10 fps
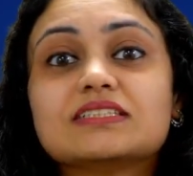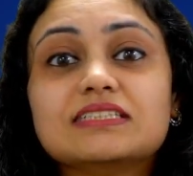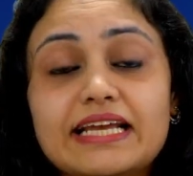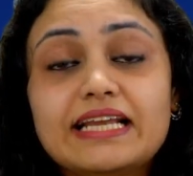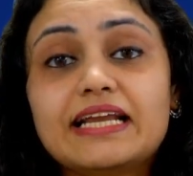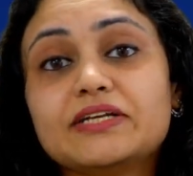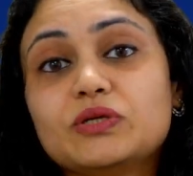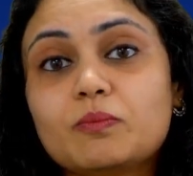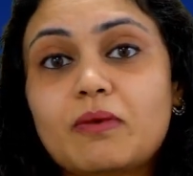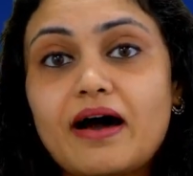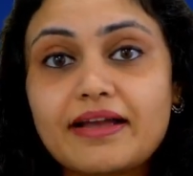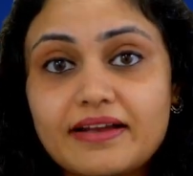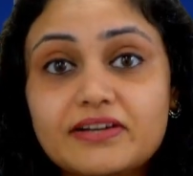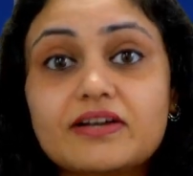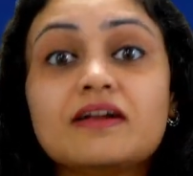they let you buy
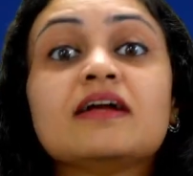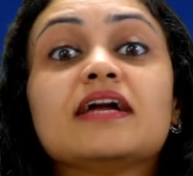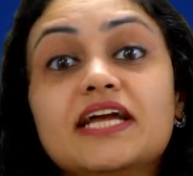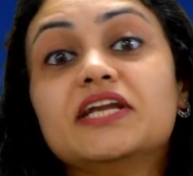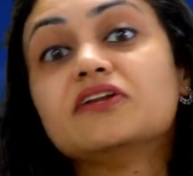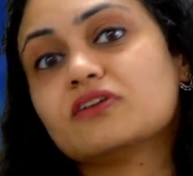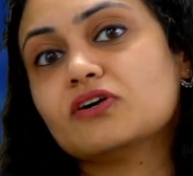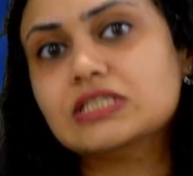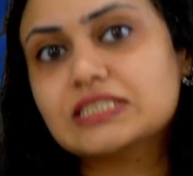it in real